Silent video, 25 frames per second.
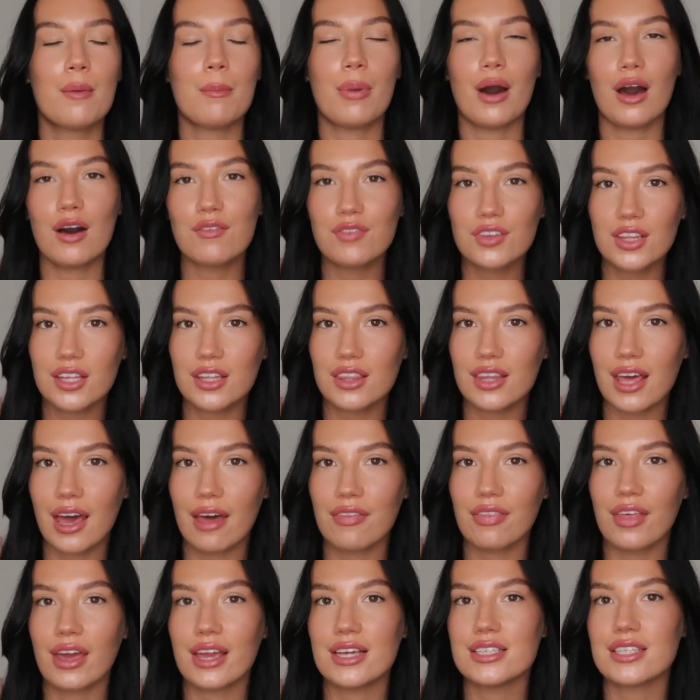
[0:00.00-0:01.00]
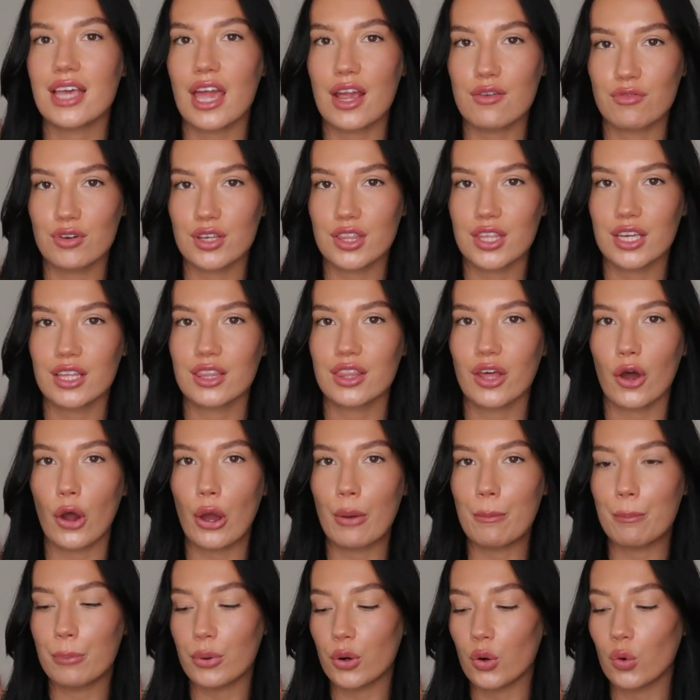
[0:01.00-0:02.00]
But other than that, that is everything that
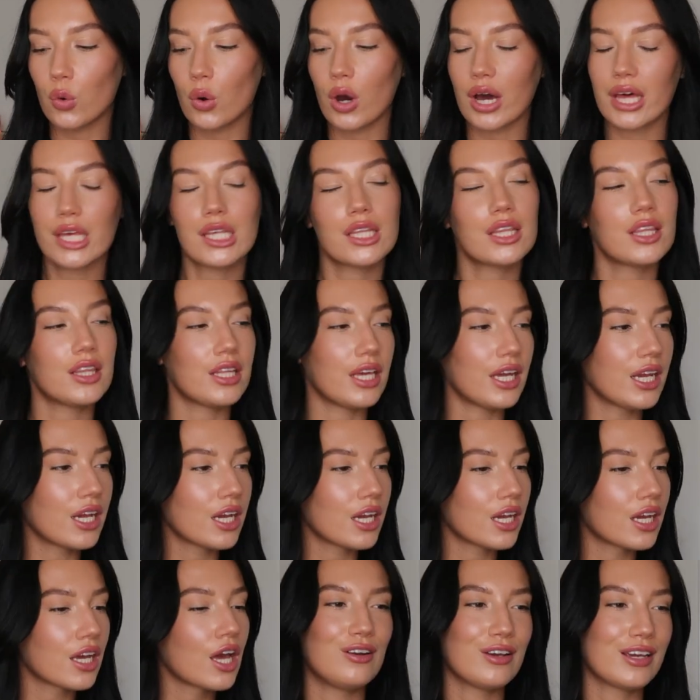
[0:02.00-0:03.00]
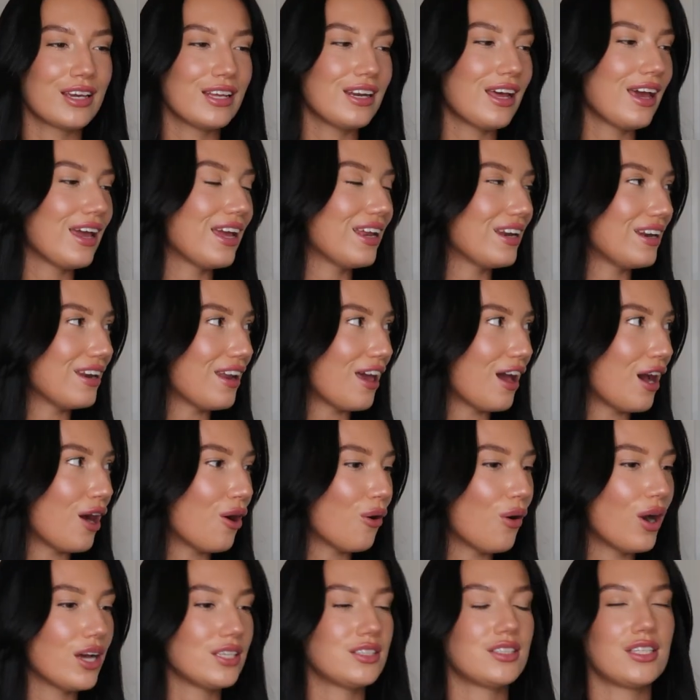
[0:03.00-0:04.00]
I bought, I think. Looking at it
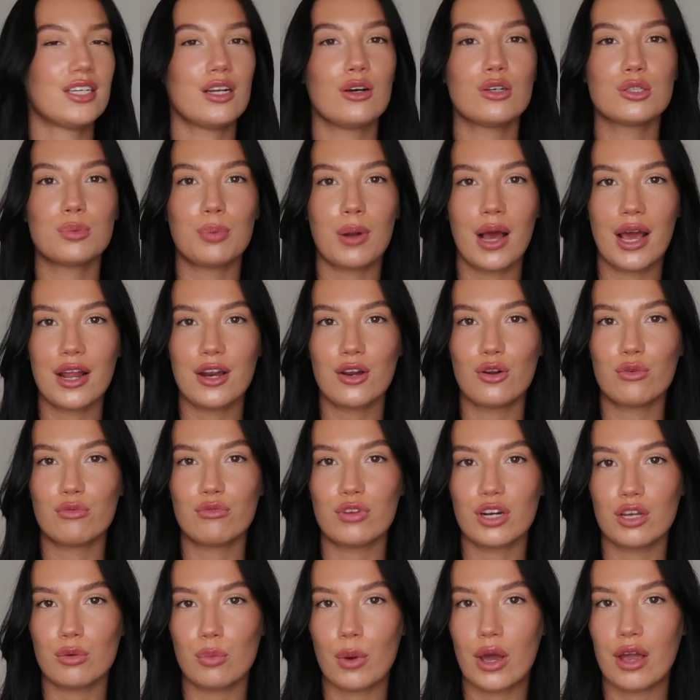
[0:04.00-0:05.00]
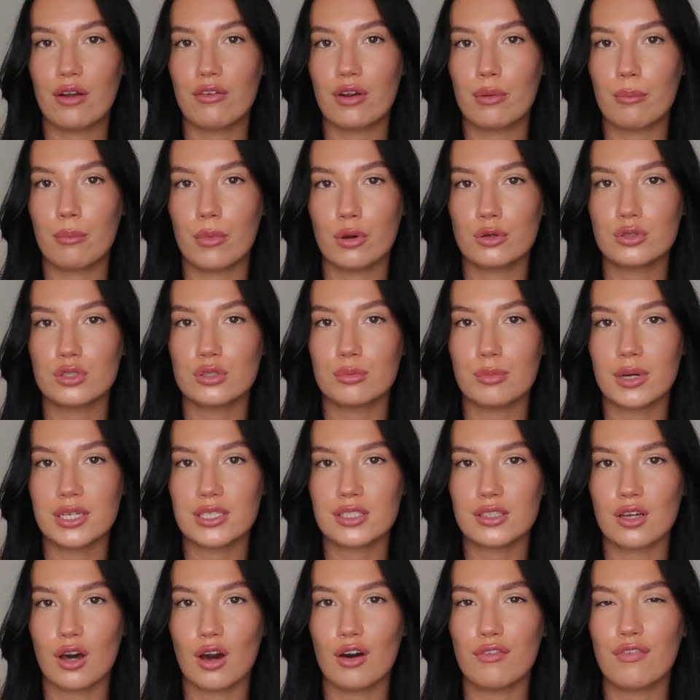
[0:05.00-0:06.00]
now, I said I was planning on re-wearing most of my
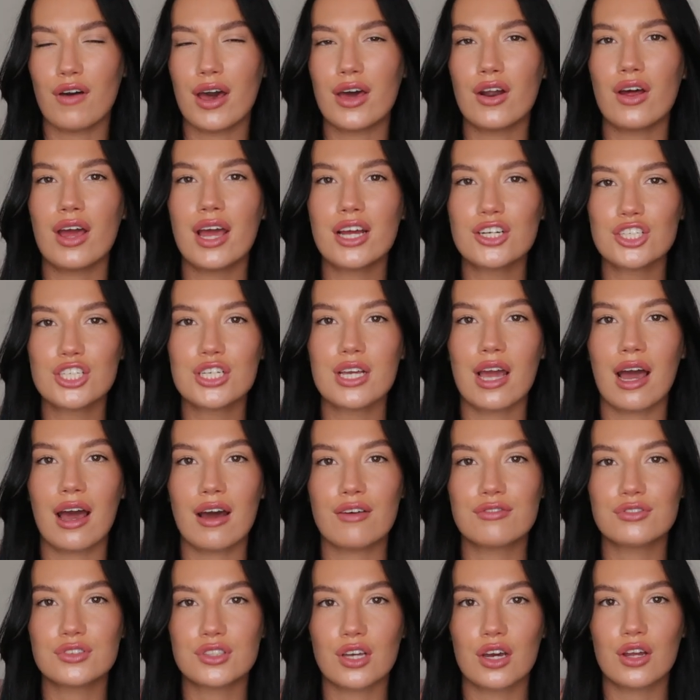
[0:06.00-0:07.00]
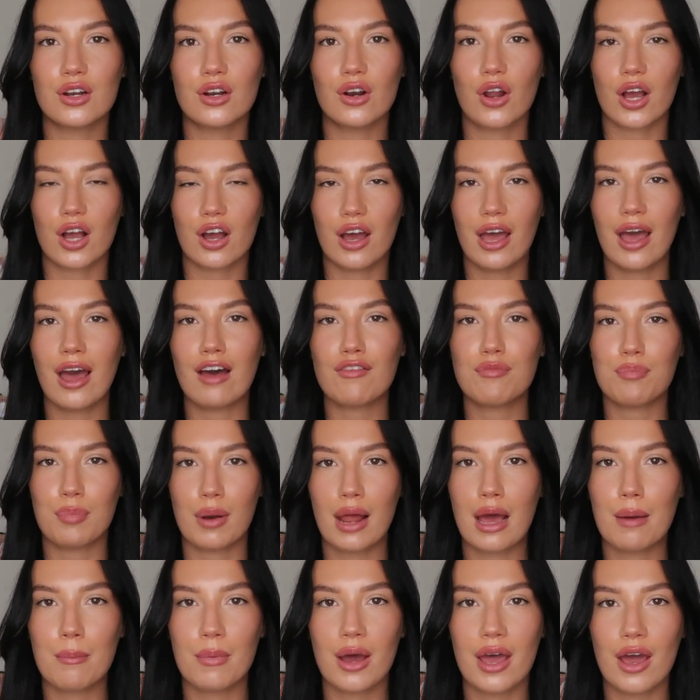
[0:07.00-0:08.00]
stuff, and I actually have done, like I have
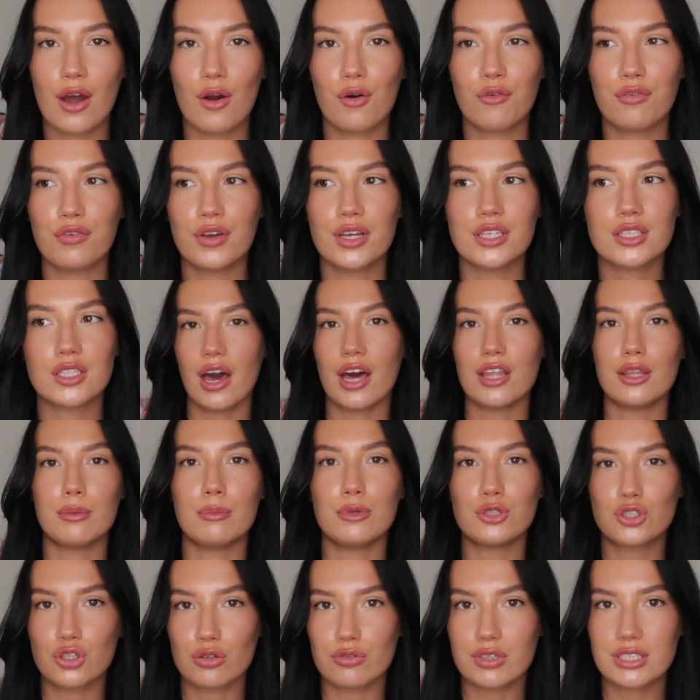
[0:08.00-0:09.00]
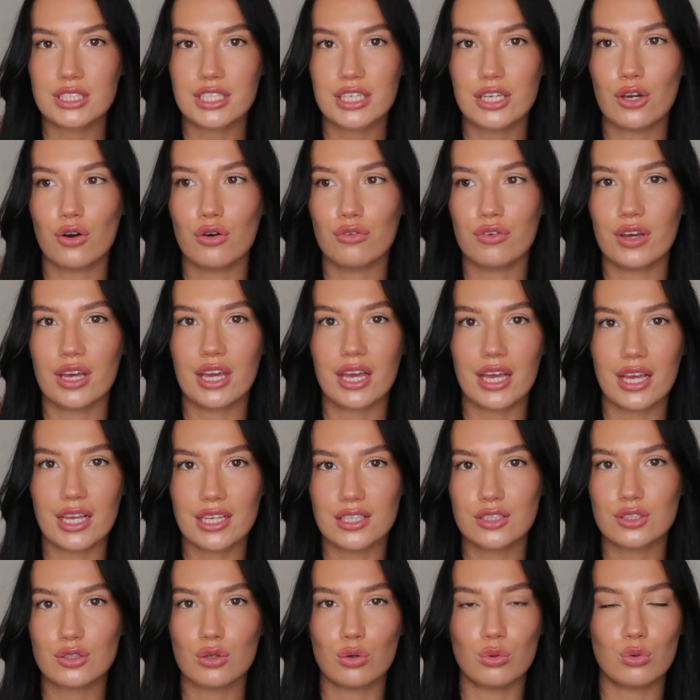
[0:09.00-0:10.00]
planned my outfits, and the majority of it
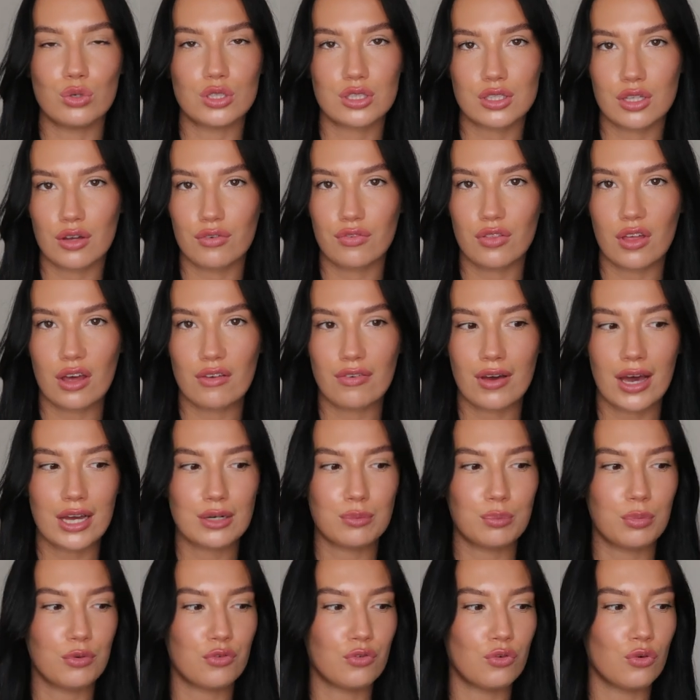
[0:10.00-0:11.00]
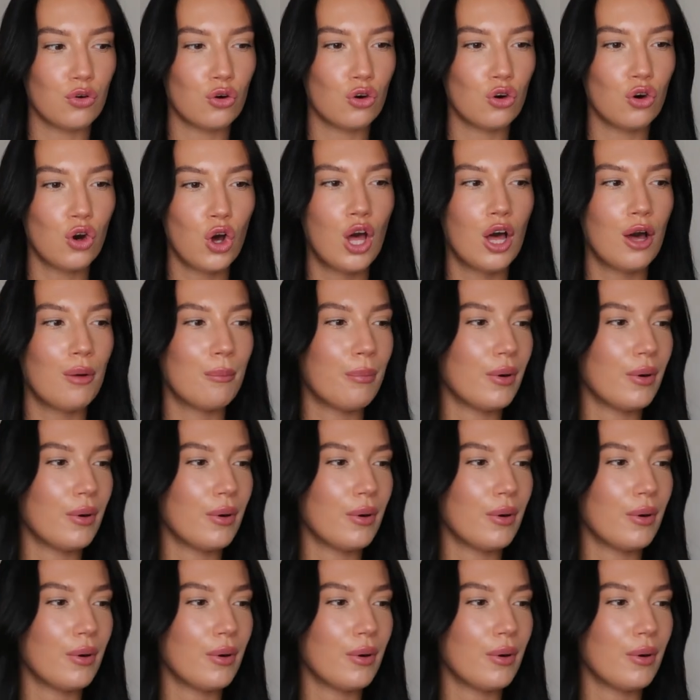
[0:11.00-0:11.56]
is all the stuff that I've had before.